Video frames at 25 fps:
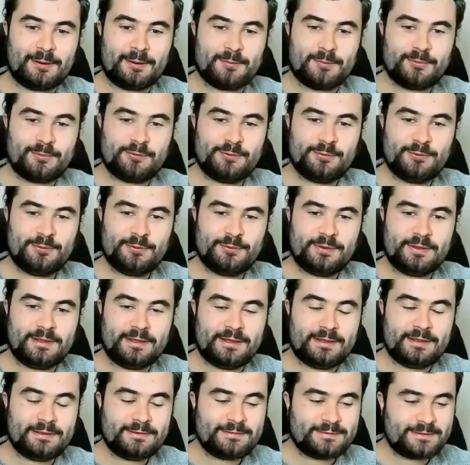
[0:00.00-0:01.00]
Absolutely,
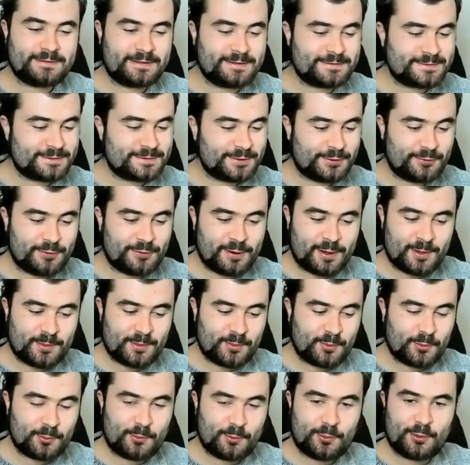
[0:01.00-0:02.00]
it's it's
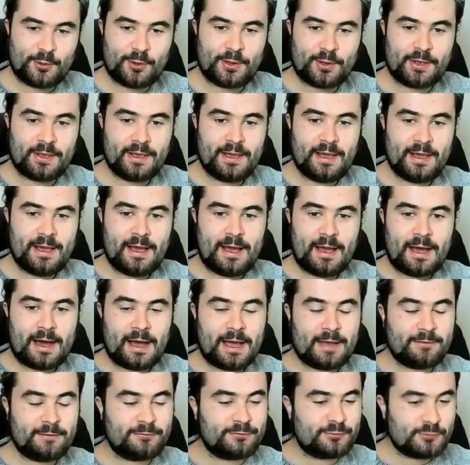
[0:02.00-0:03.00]
incredible work.
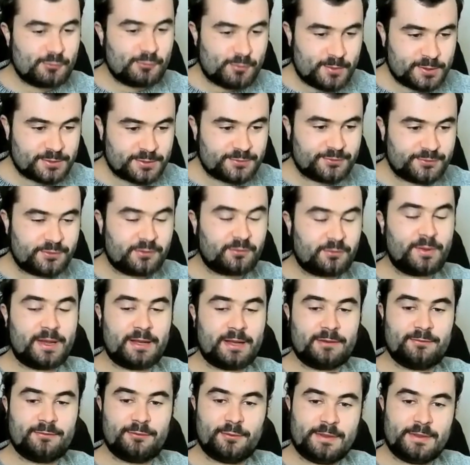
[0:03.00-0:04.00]
I have so much
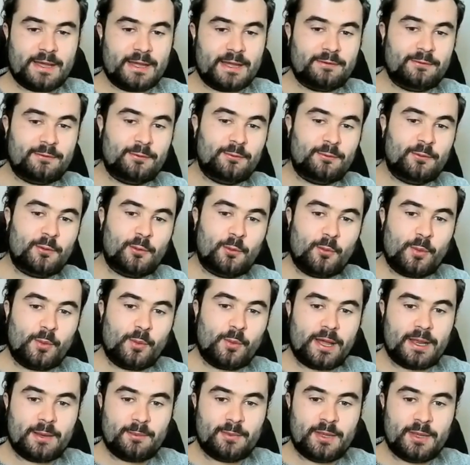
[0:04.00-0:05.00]
respect for that. You know,
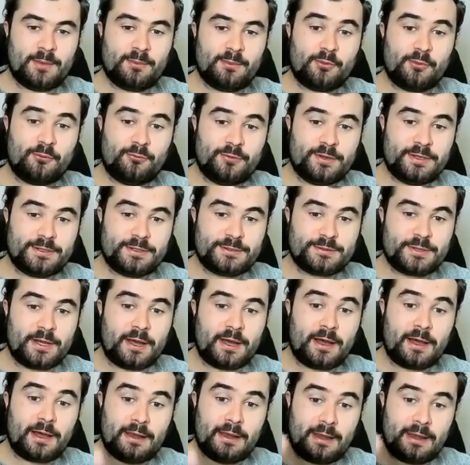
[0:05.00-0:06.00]
when people reach the
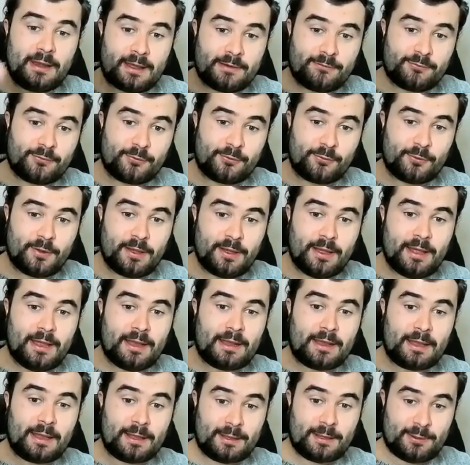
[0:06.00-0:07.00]
high level,
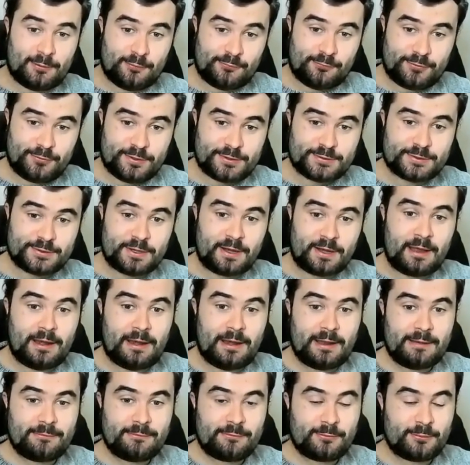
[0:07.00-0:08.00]
like you've reached a high
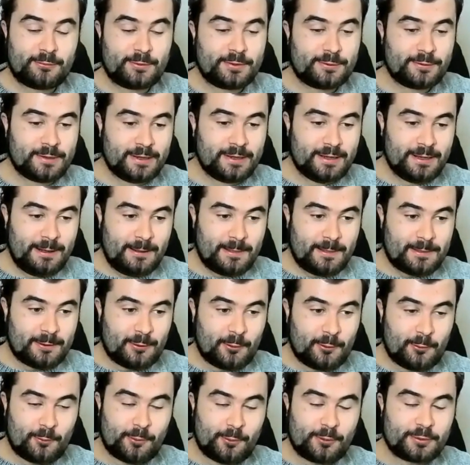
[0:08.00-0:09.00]
level with,
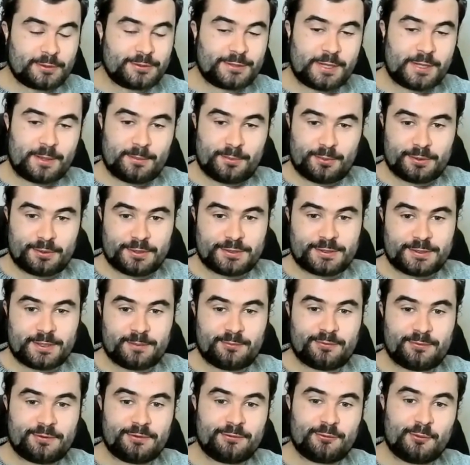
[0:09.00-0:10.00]
you know, world
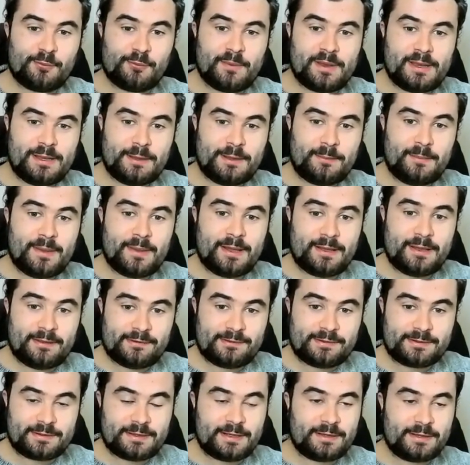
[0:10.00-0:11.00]
championships and so many
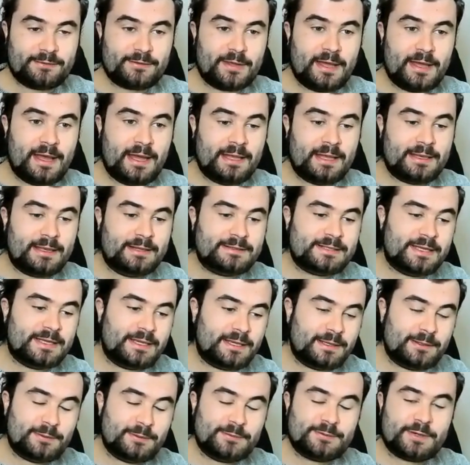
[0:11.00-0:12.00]
amazing things, they're
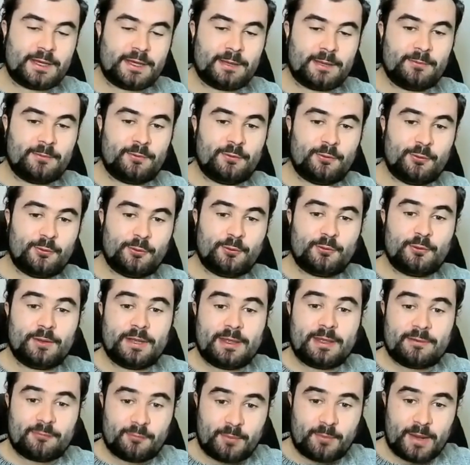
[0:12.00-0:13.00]
taking the time to to
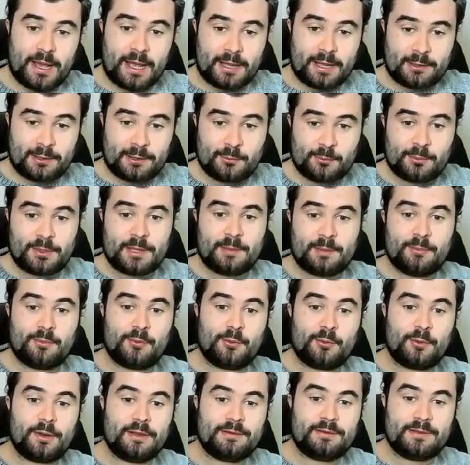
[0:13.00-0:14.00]
give back to
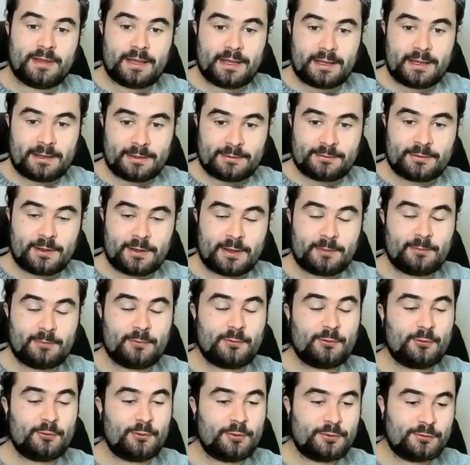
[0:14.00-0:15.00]
people. They're taking the
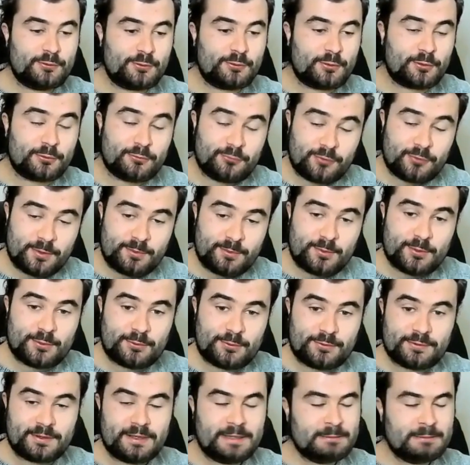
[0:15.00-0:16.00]
time to to
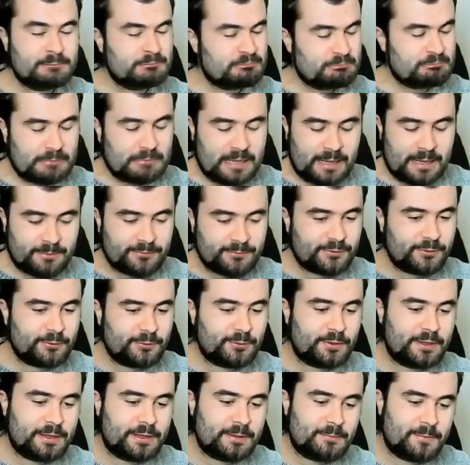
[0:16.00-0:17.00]
contribute.
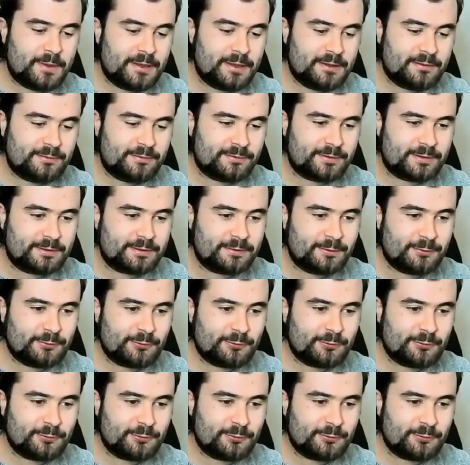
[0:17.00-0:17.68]
Absolutely amazing.